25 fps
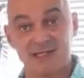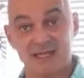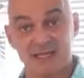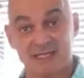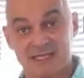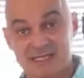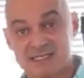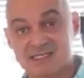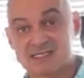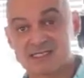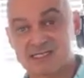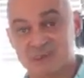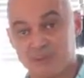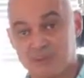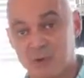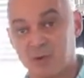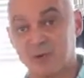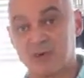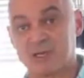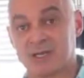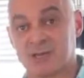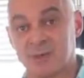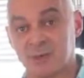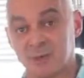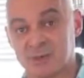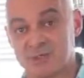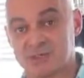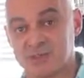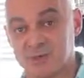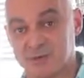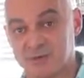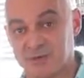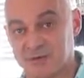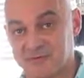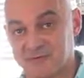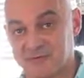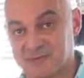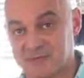then this is the point at which
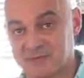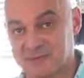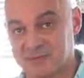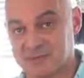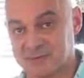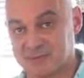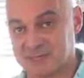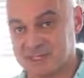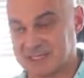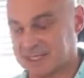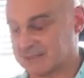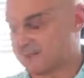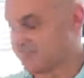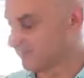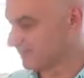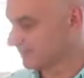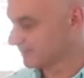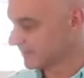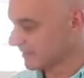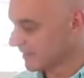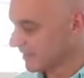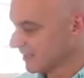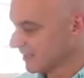you put 50 ml in.